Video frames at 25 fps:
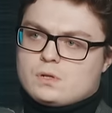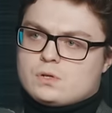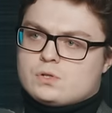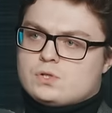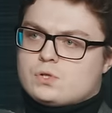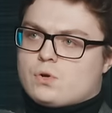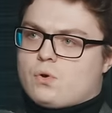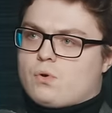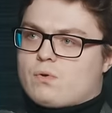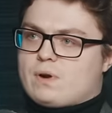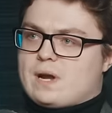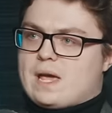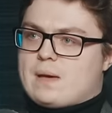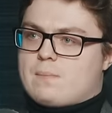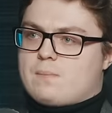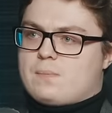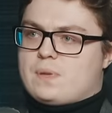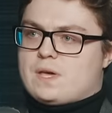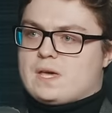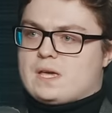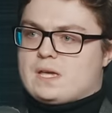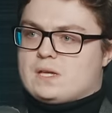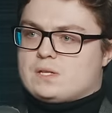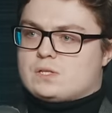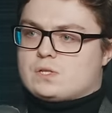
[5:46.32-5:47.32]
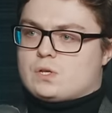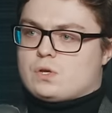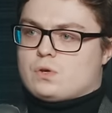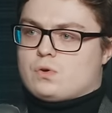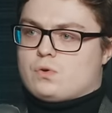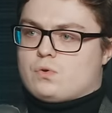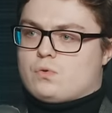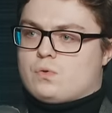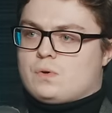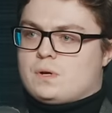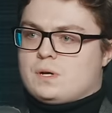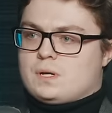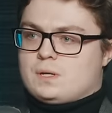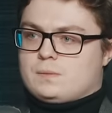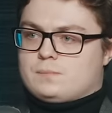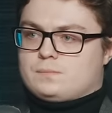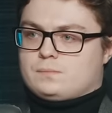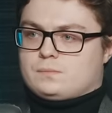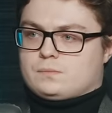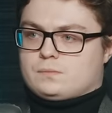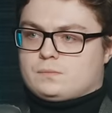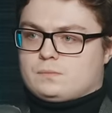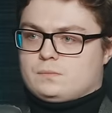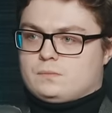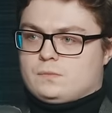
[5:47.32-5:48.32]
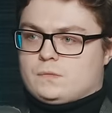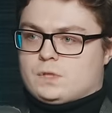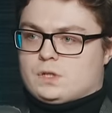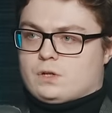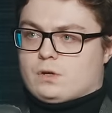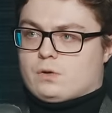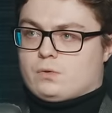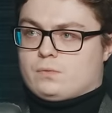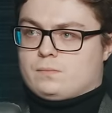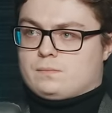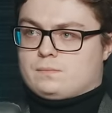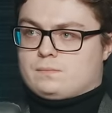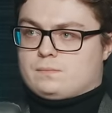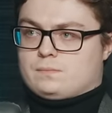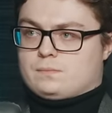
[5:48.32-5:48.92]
Tory MPs who, you know,